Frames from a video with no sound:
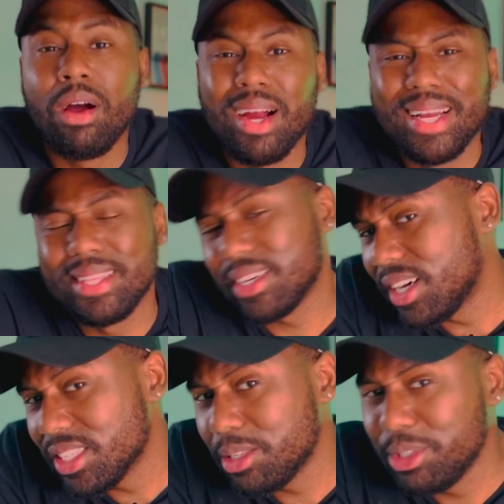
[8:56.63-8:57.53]
All right, the
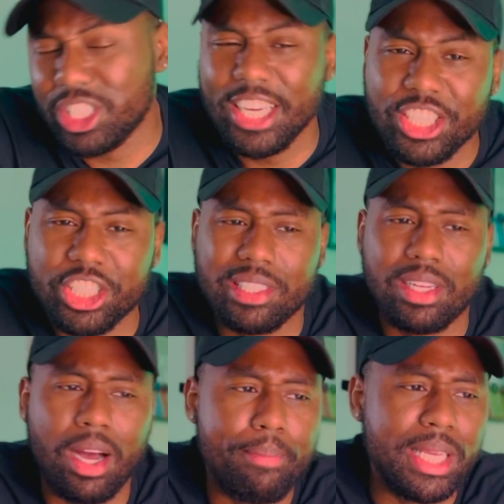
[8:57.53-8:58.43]
customization,
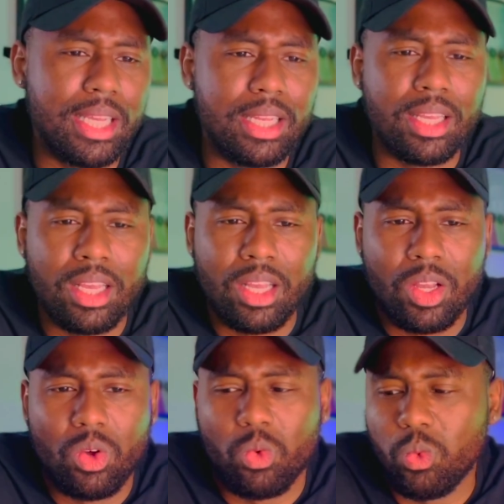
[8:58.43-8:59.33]
I mean,
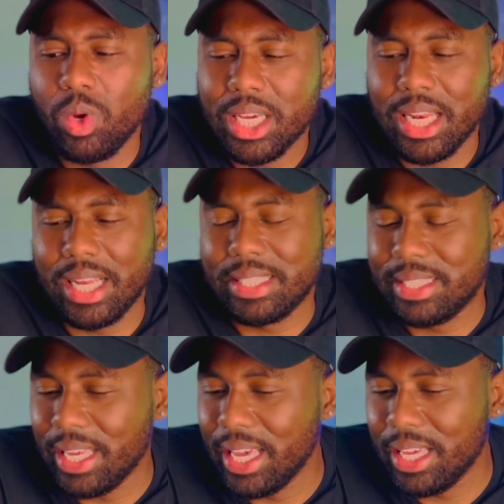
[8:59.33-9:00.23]
what can I
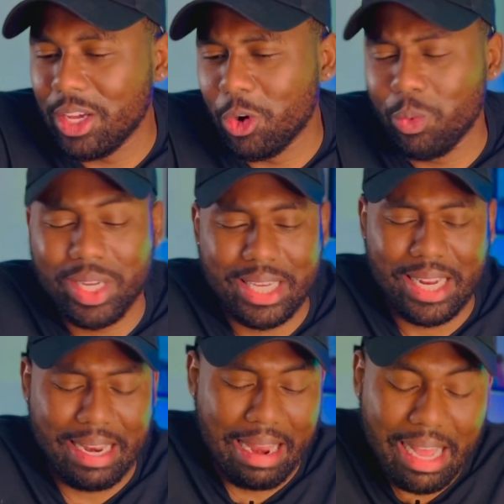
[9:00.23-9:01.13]
say or what can
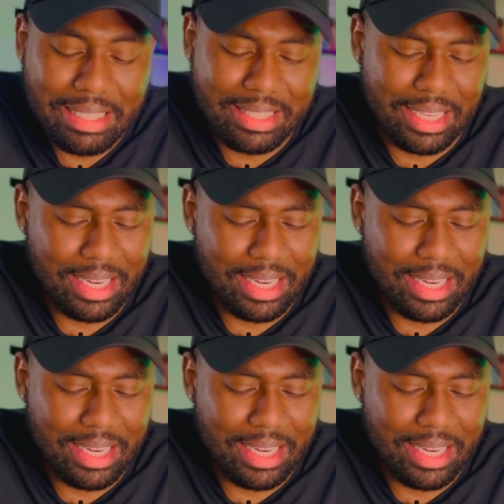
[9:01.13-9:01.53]
I not say?